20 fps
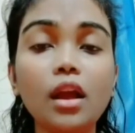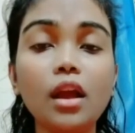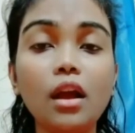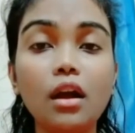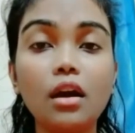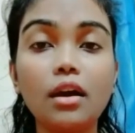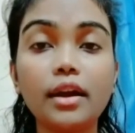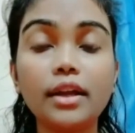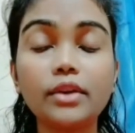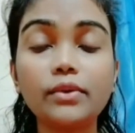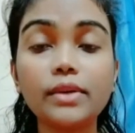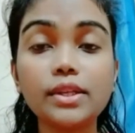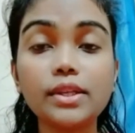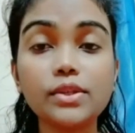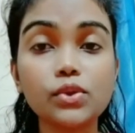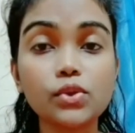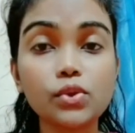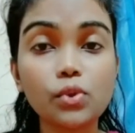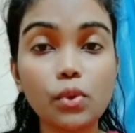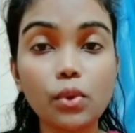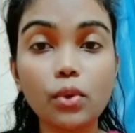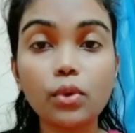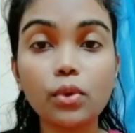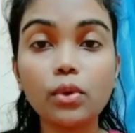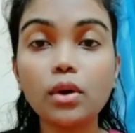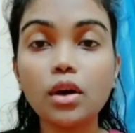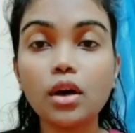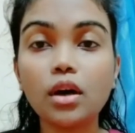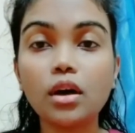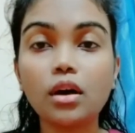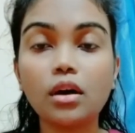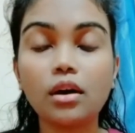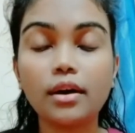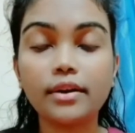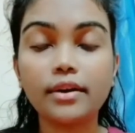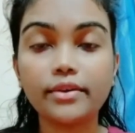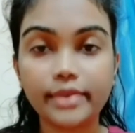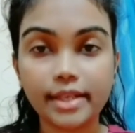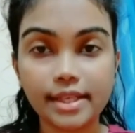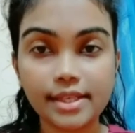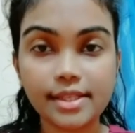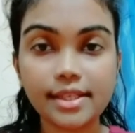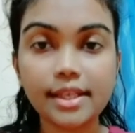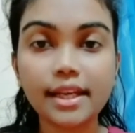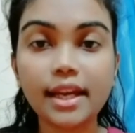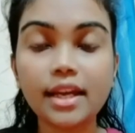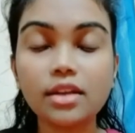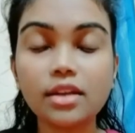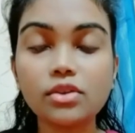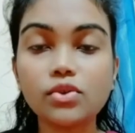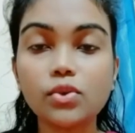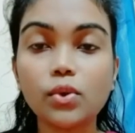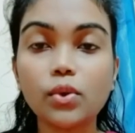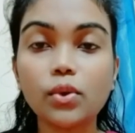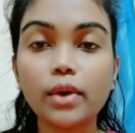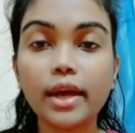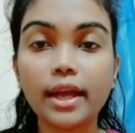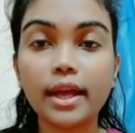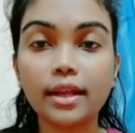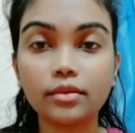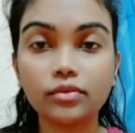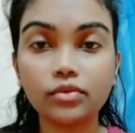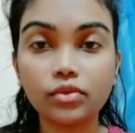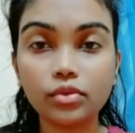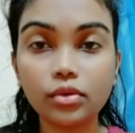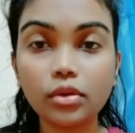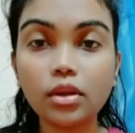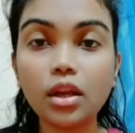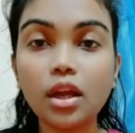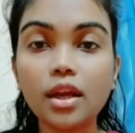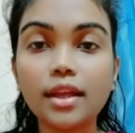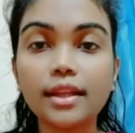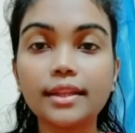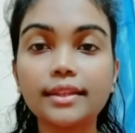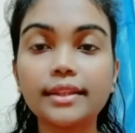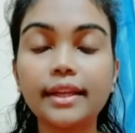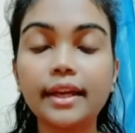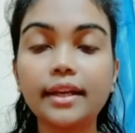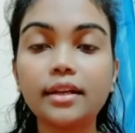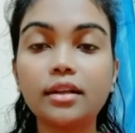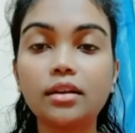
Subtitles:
It was so interesting and so helpful that